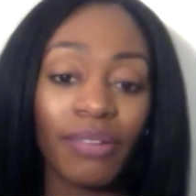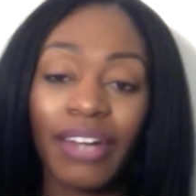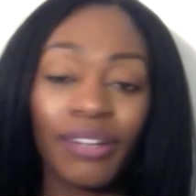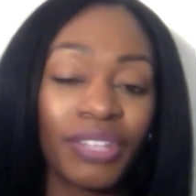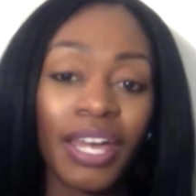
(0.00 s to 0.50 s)

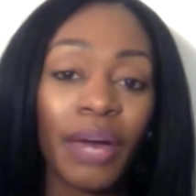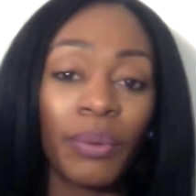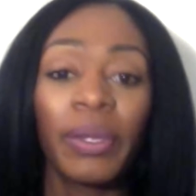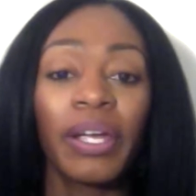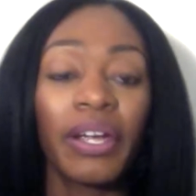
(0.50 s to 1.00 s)
I don't think I
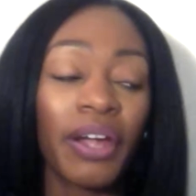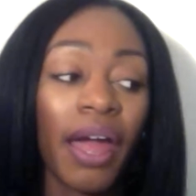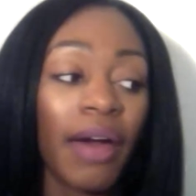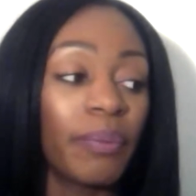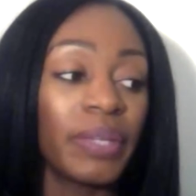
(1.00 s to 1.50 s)
would wear her
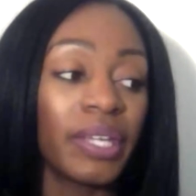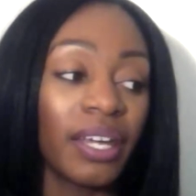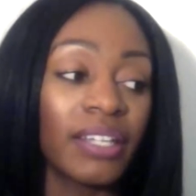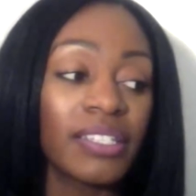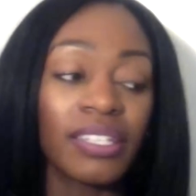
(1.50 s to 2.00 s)
out
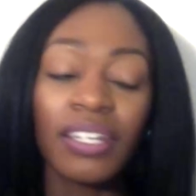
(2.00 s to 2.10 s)
because